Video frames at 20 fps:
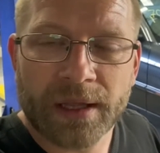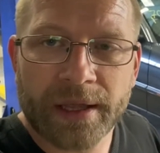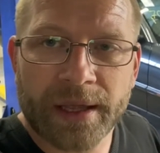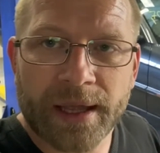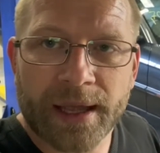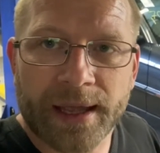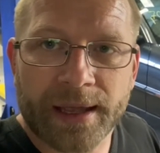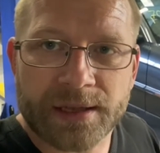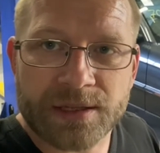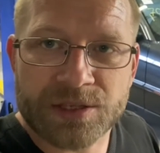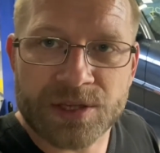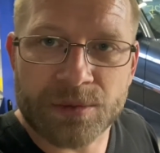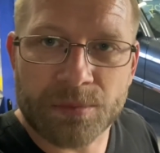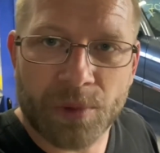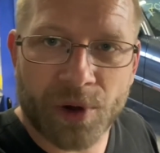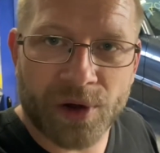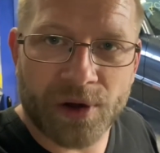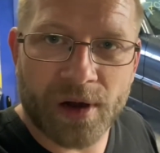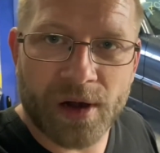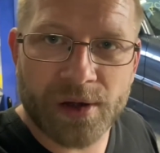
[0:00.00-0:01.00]
and
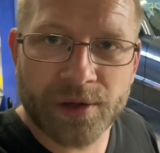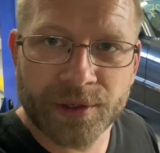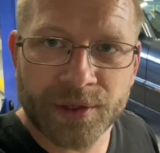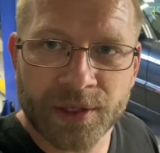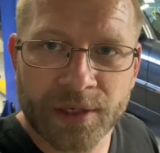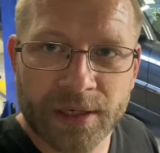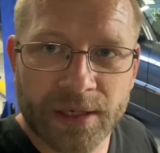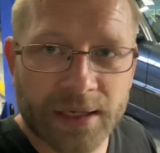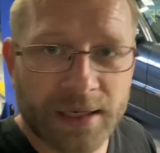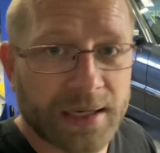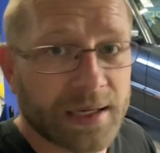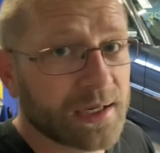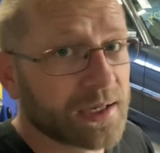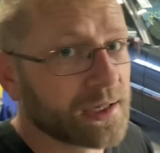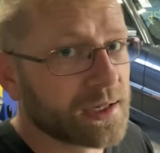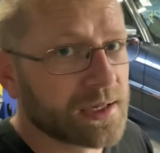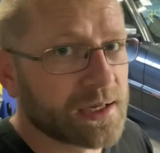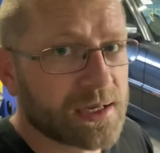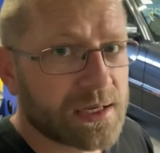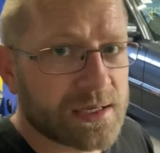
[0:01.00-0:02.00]
tomorrow
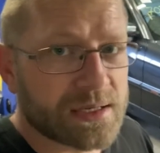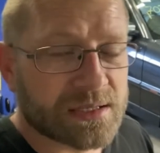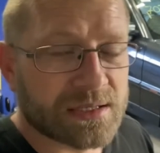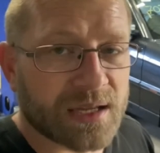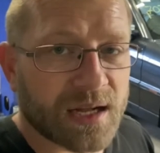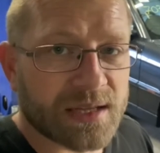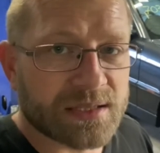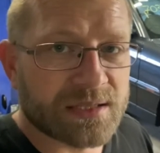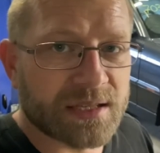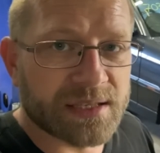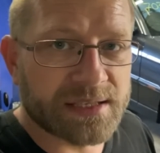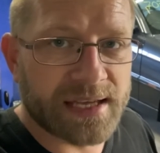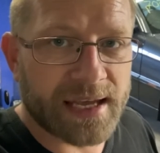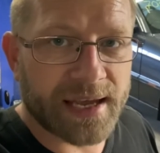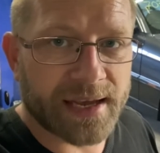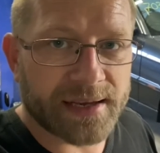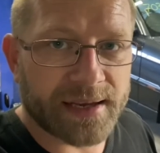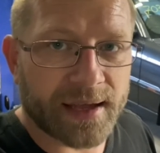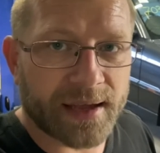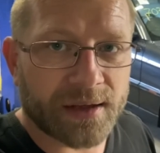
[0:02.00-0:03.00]
starts the
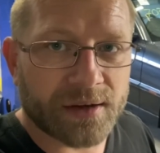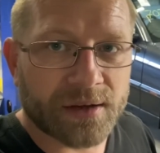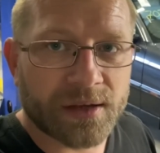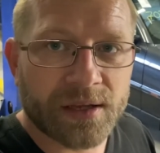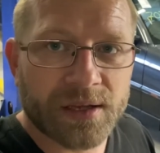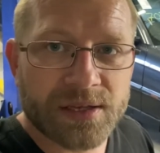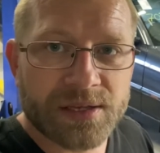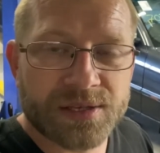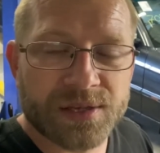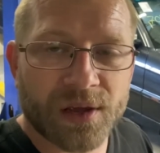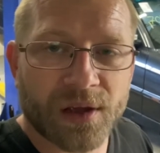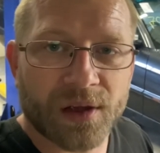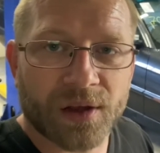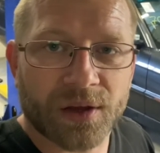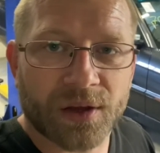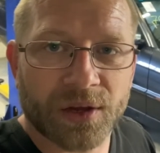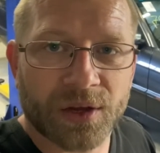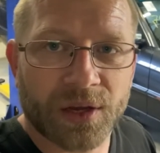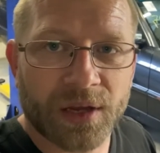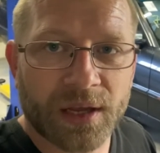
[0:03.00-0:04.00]
tear down.
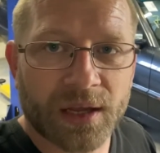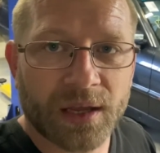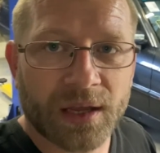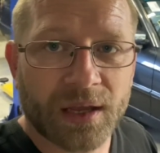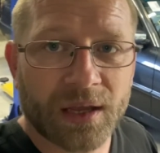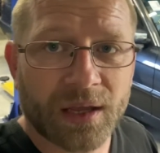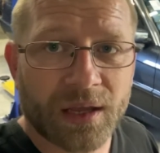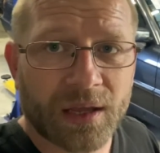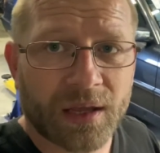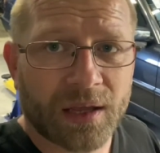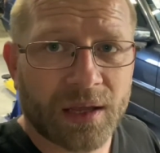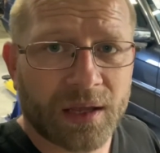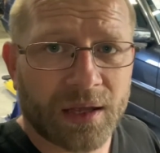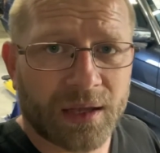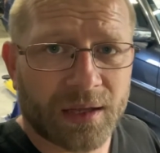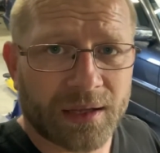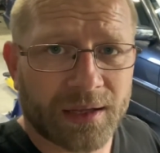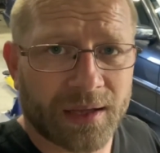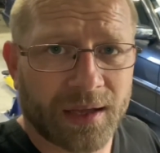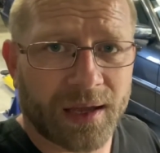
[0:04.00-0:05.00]
So
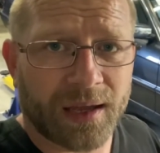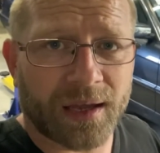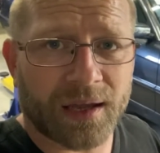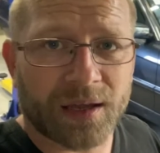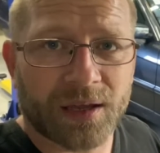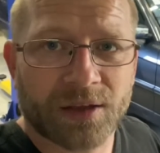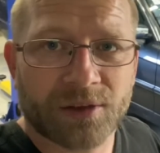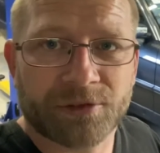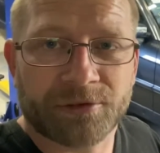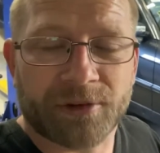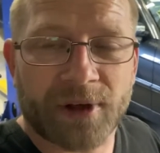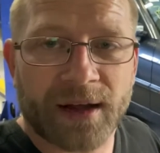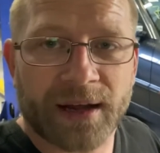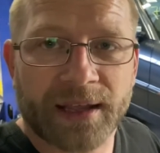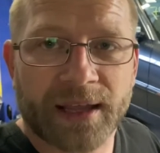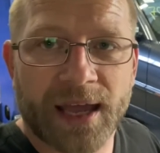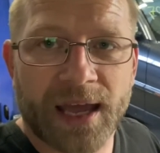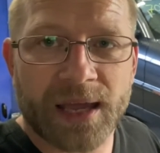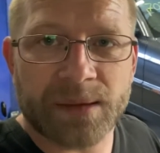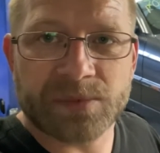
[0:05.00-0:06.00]
yeah, fun
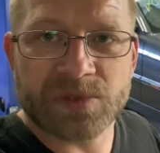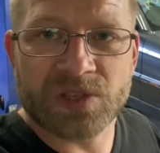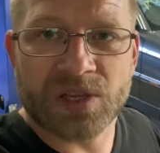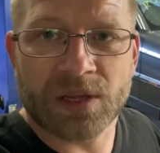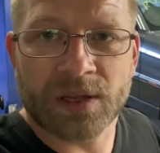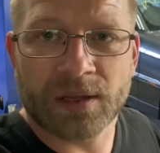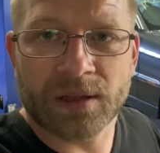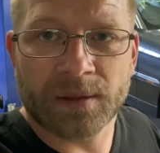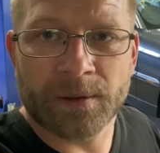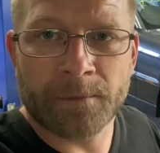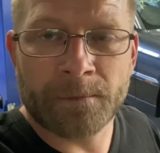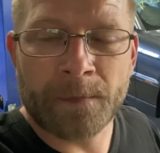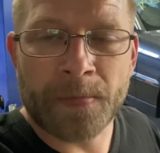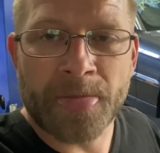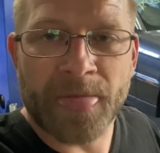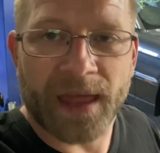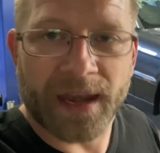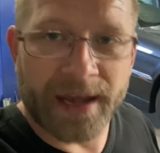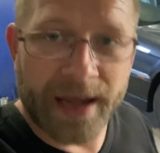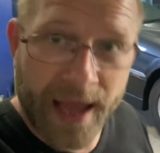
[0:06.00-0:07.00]
and games.
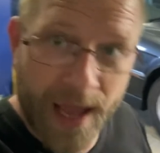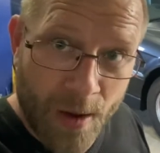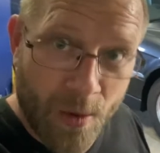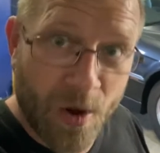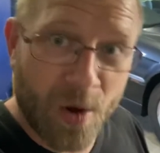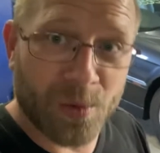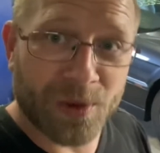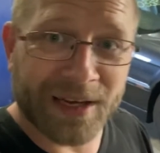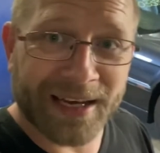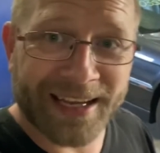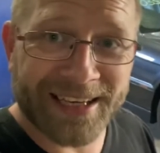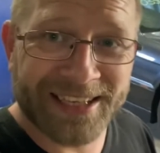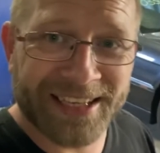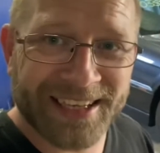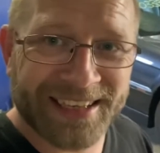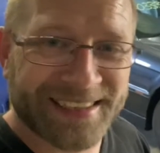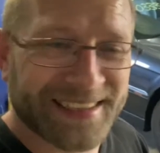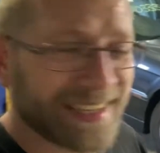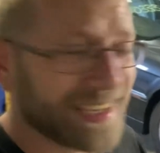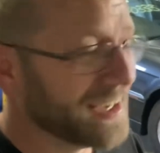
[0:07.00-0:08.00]
Now I will end
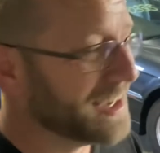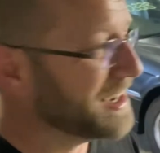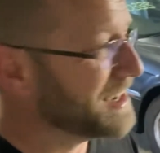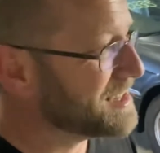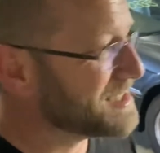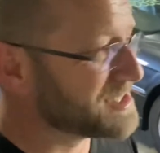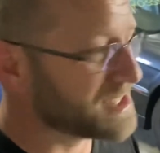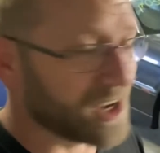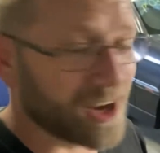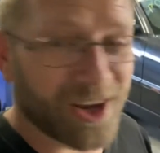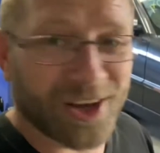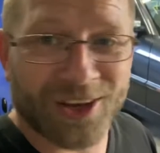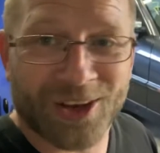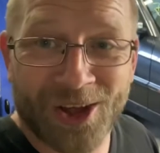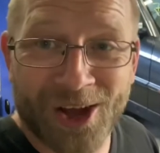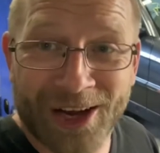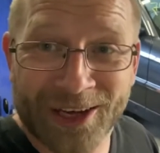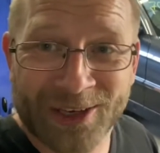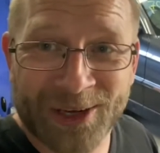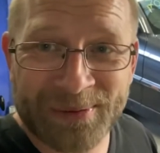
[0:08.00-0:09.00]
it. So
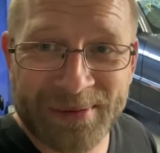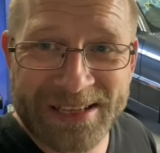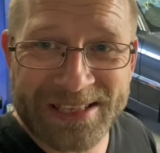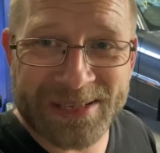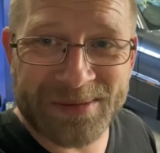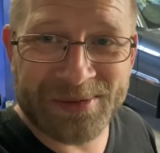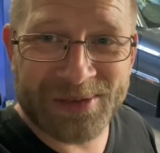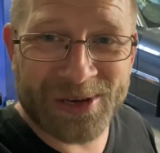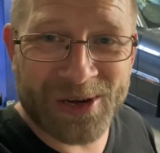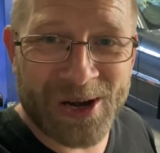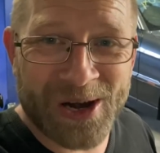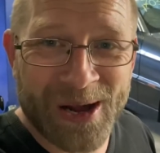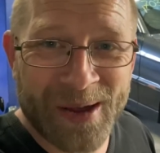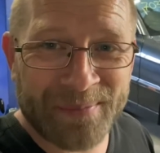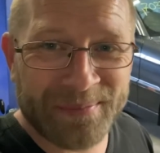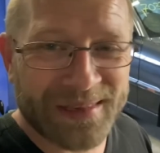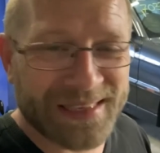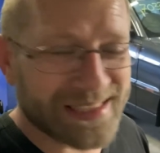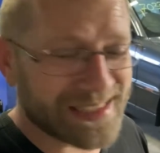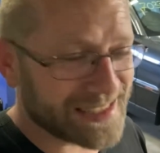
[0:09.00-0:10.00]
like, comment,
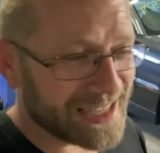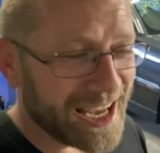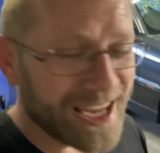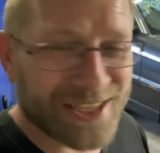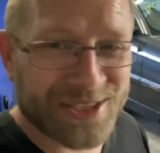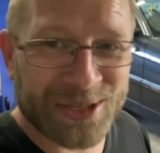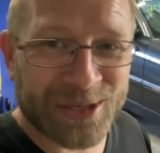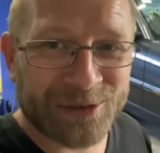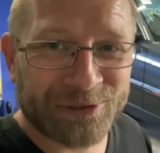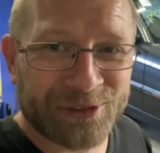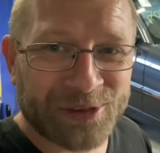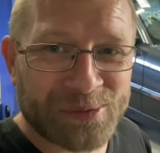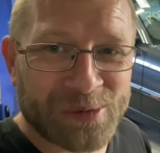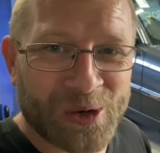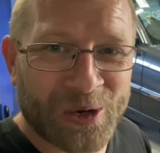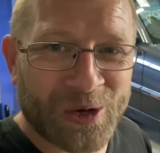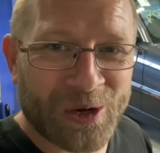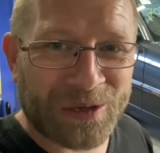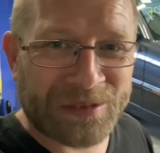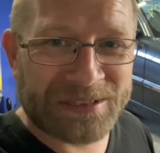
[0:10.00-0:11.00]
subscribe, stay tuned for
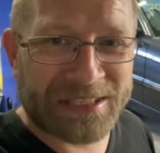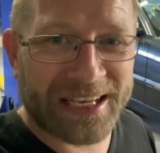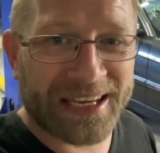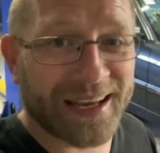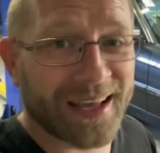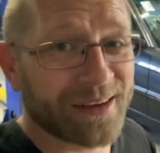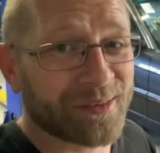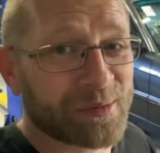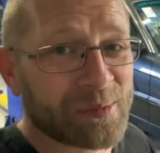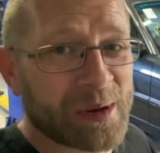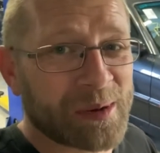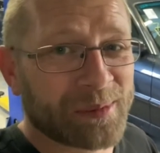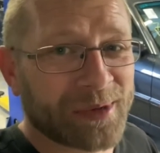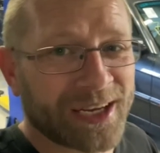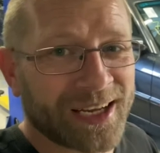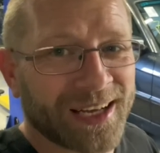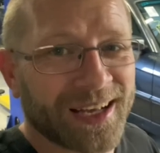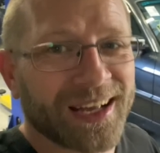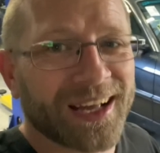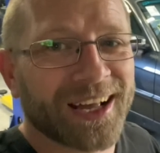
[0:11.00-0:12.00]
more content, and
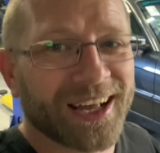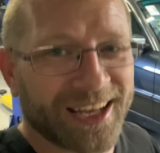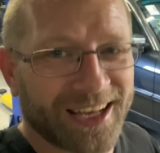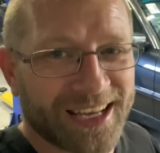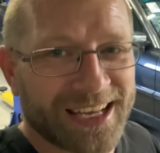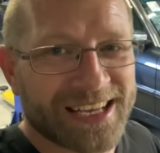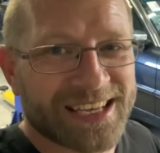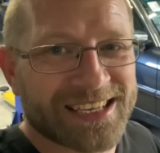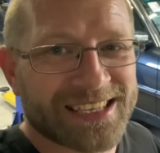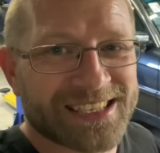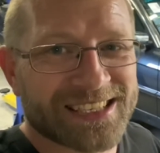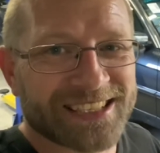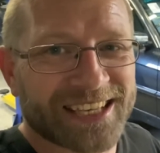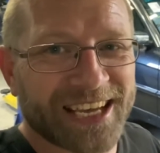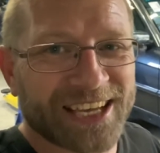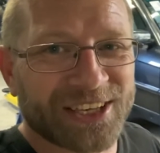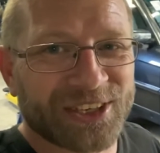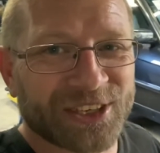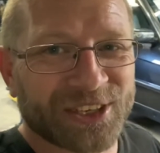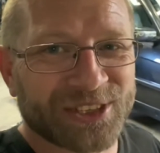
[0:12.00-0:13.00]
remember,
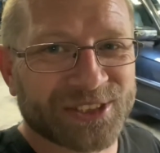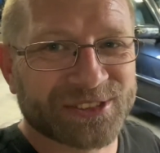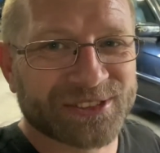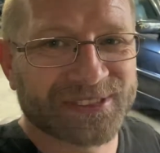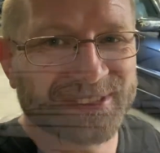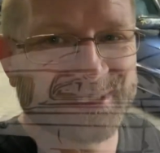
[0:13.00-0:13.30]
stay cool.